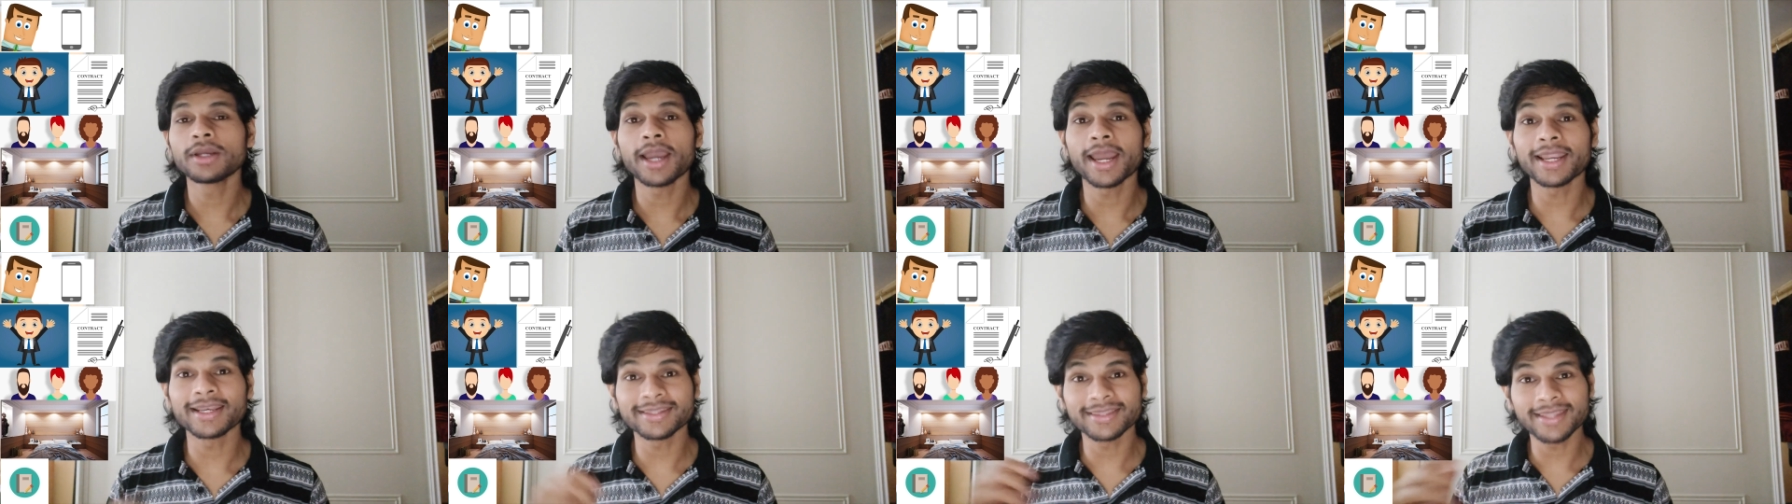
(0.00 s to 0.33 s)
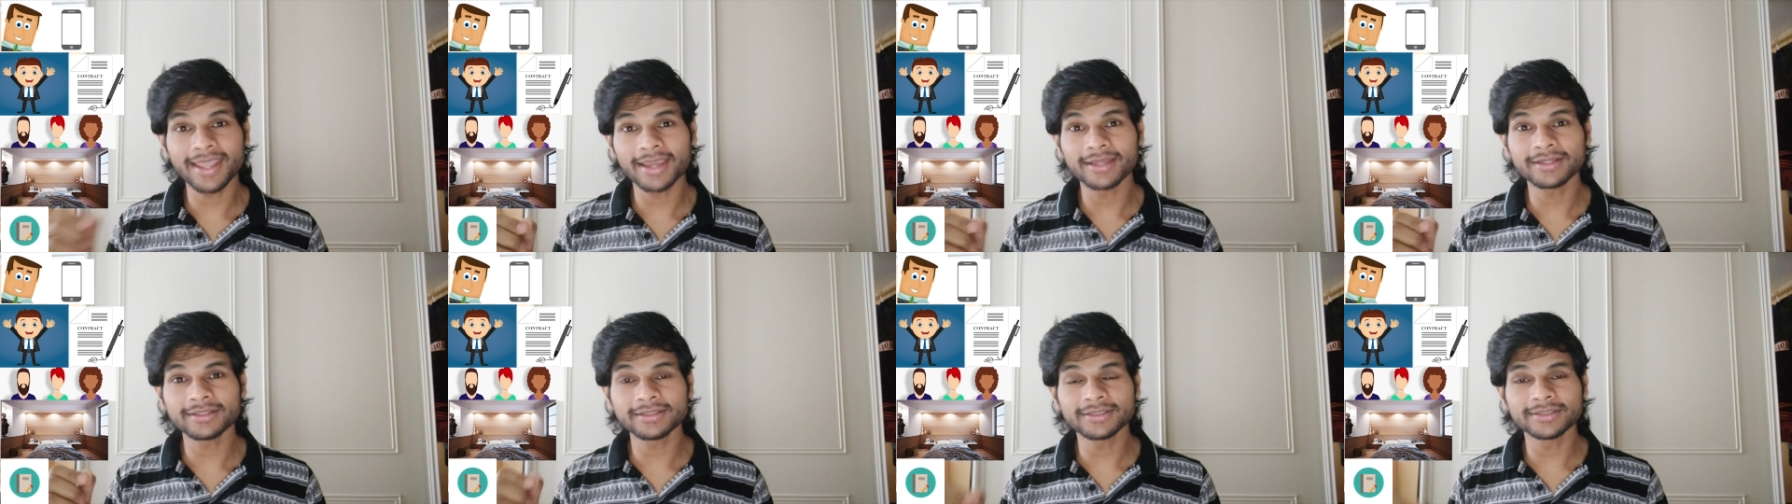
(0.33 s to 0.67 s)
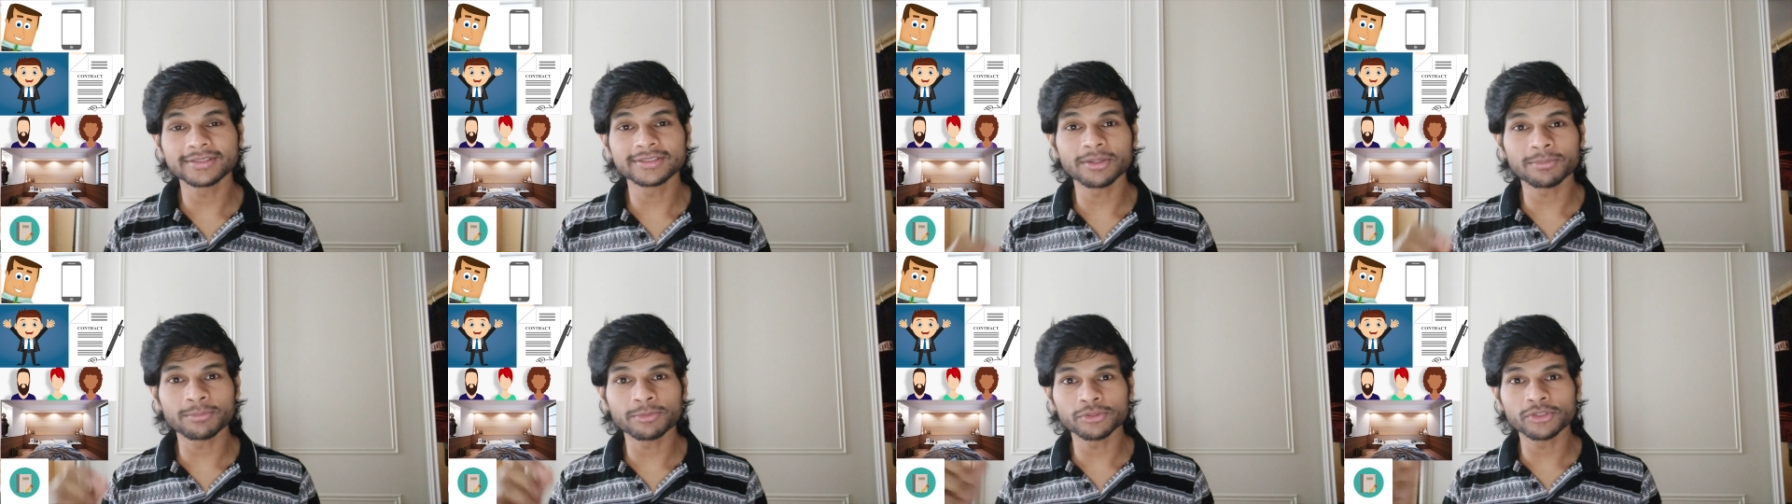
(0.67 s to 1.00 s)
and then
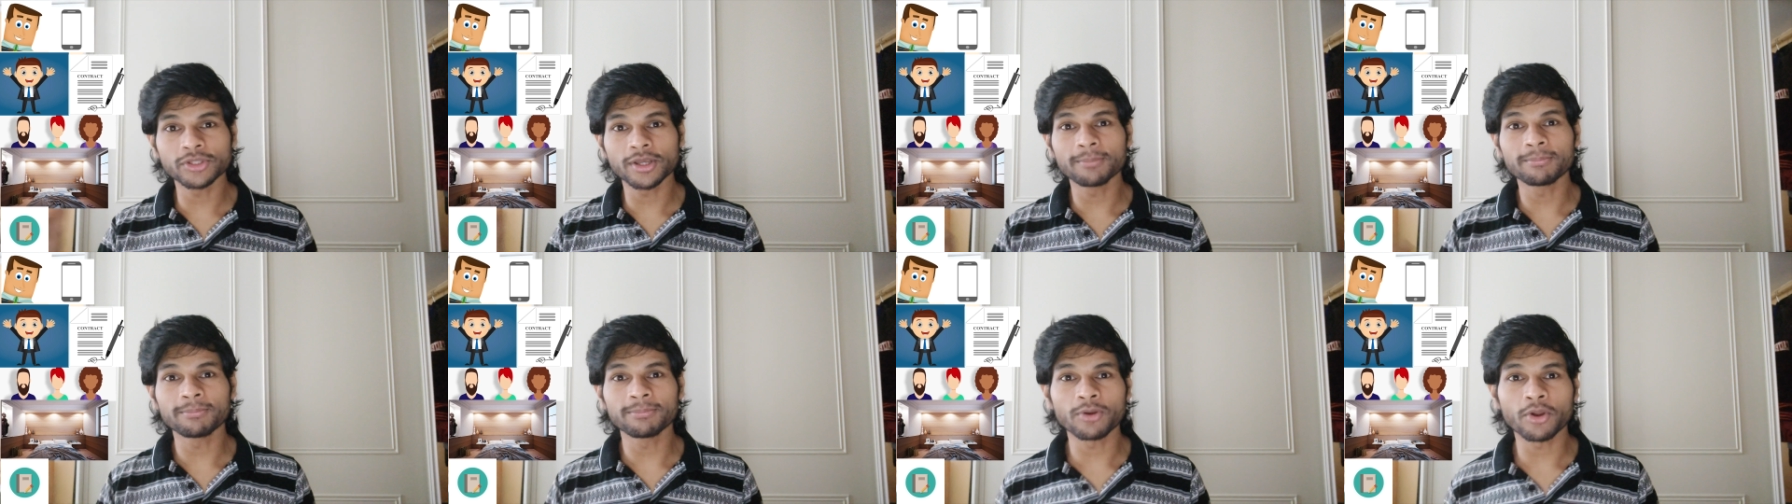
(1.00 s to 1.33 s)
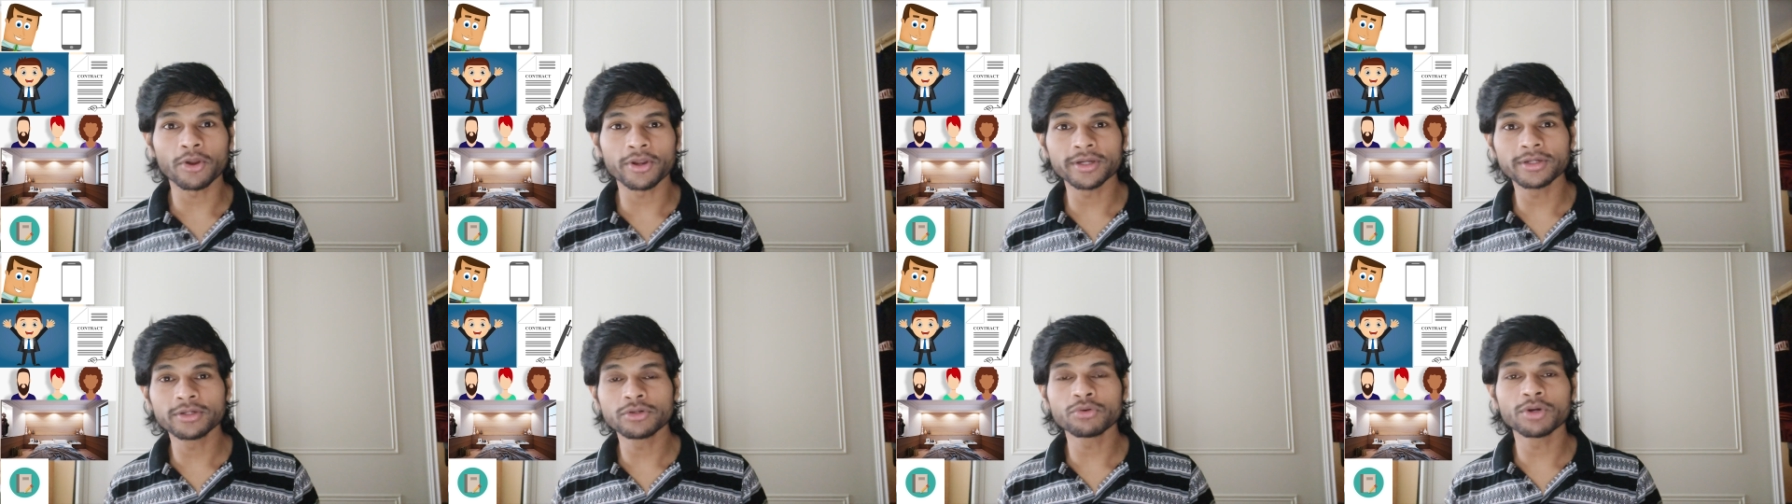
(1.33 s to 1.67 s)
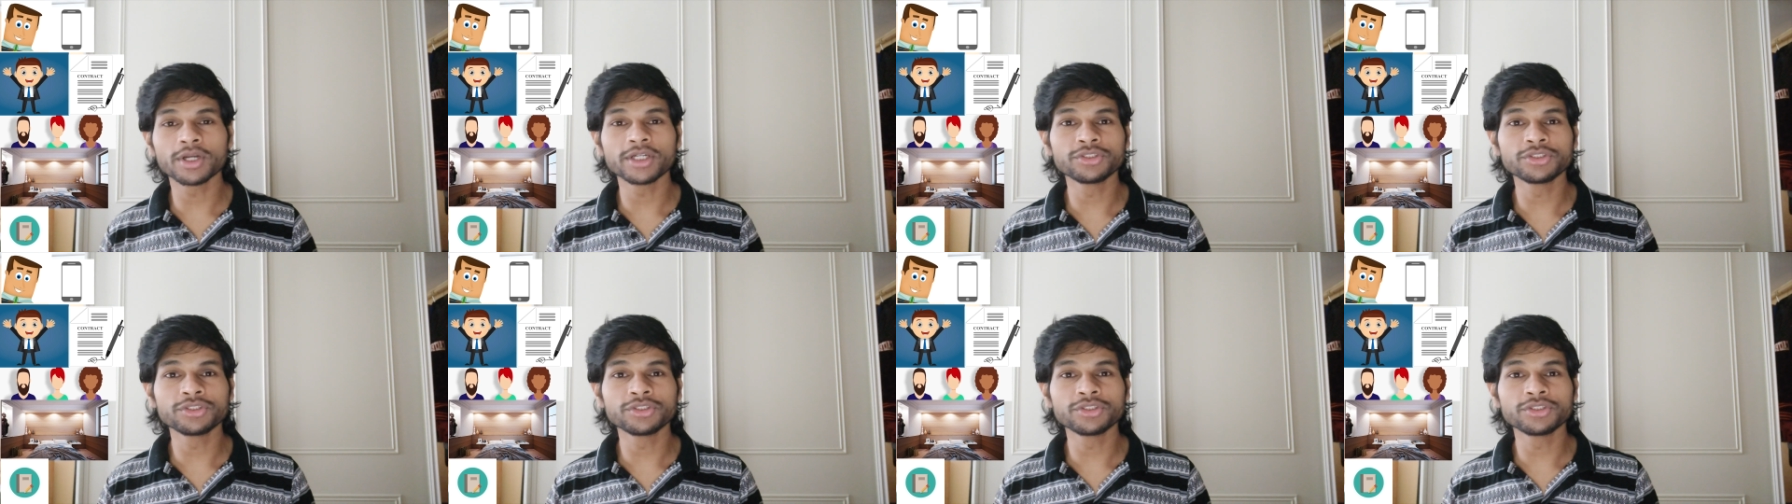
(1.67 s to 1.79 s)
it's up to the employee to